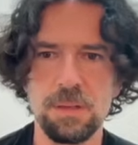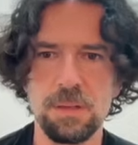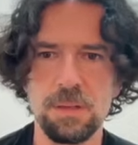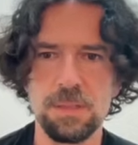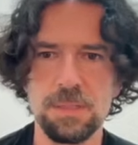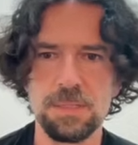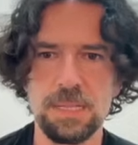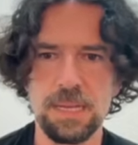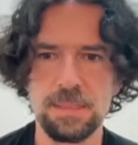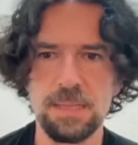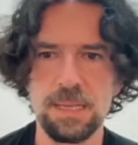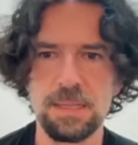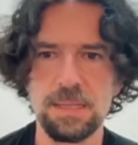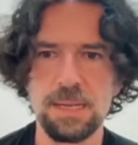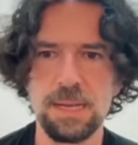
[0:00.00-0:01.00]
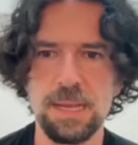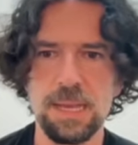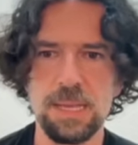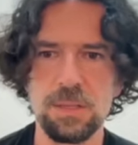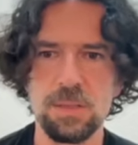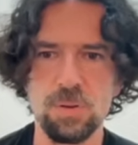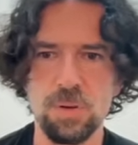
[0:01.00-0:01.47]
start the
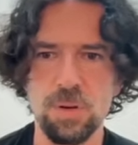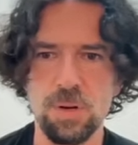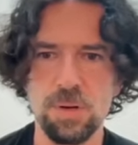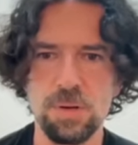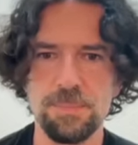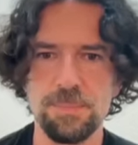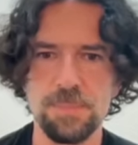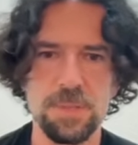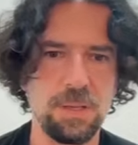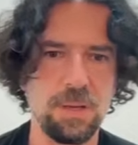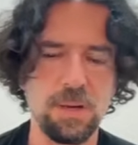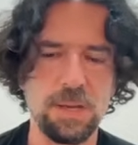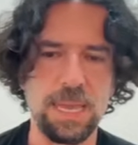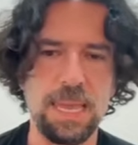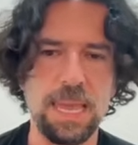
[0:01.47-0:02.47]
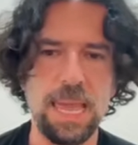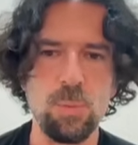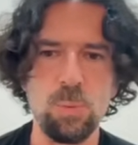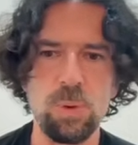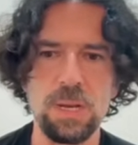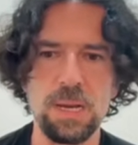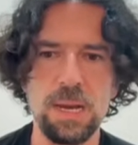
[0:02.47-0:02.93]
iterate, or okay, I
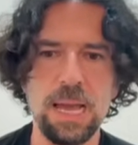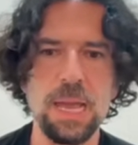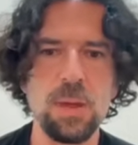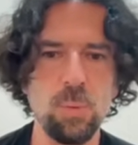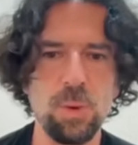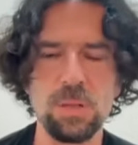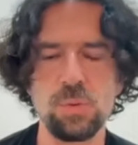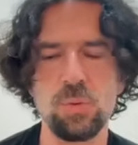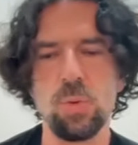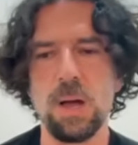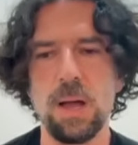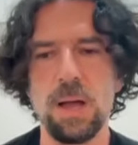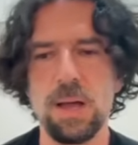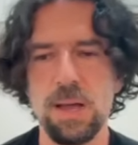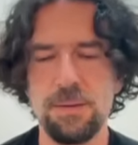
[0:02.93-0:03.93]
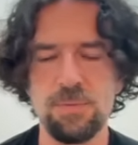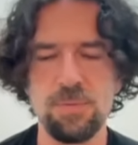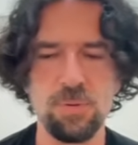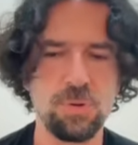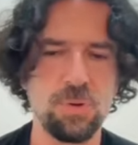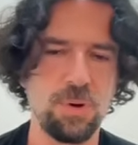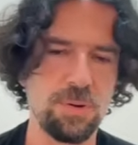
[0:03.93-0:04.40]
will do a
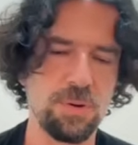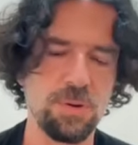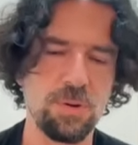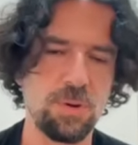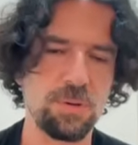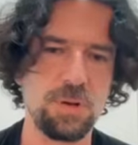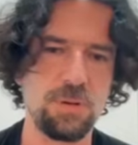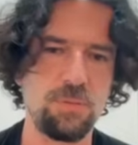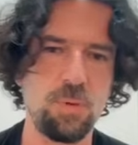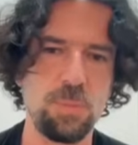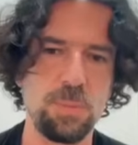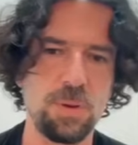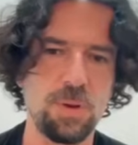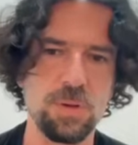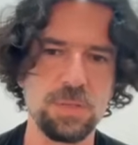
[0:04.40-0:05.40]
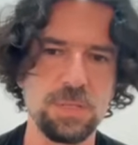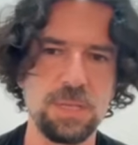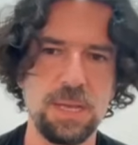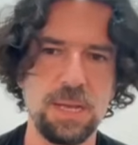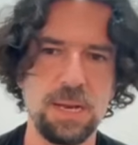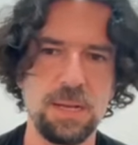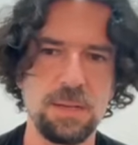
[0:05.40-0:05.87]
full code review because
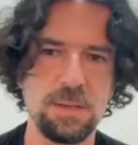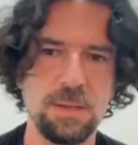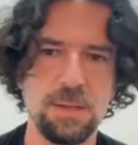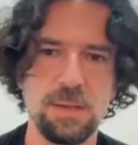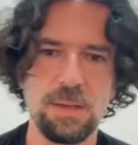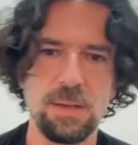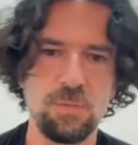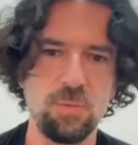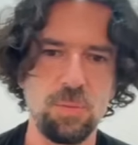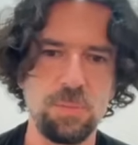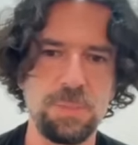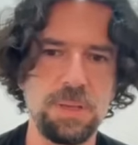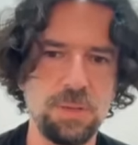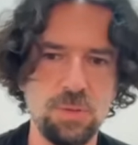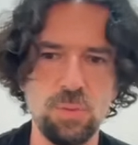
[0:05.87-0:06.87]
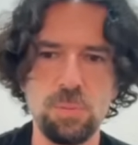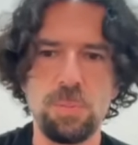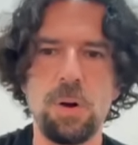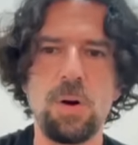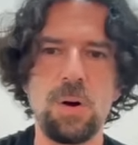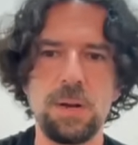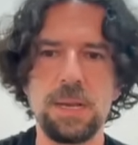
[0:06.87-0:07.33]
here would be too
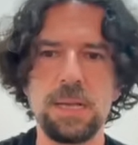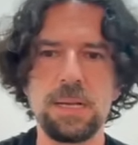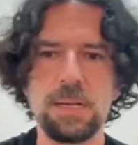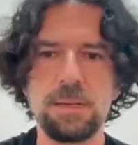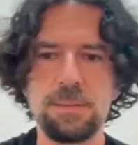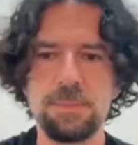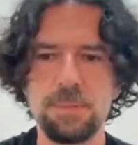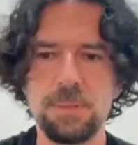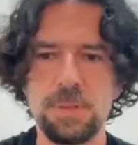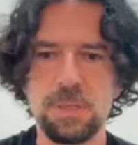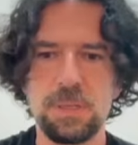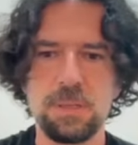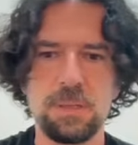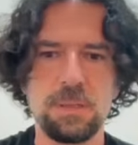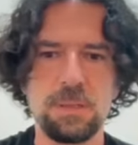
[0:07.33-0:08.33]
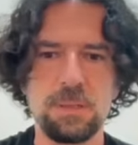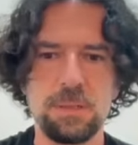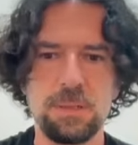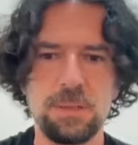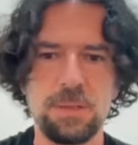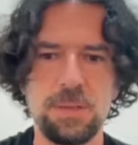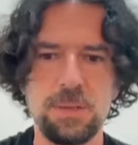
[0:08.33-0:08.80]
boring.
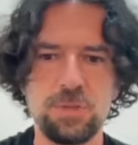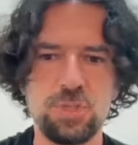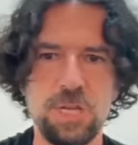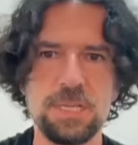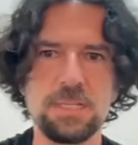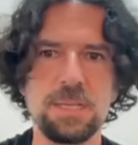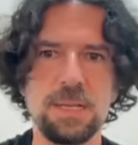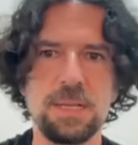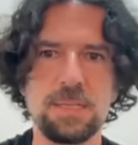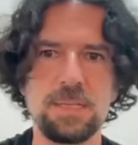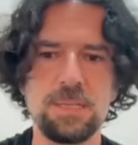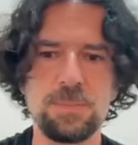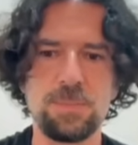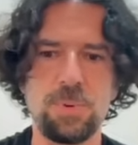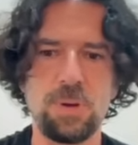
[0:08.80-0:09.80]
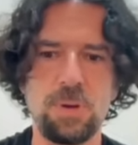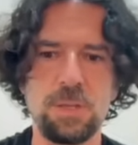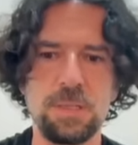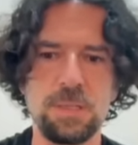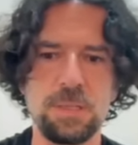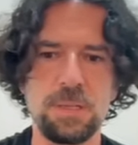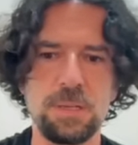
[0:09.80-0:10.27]
Just at this point,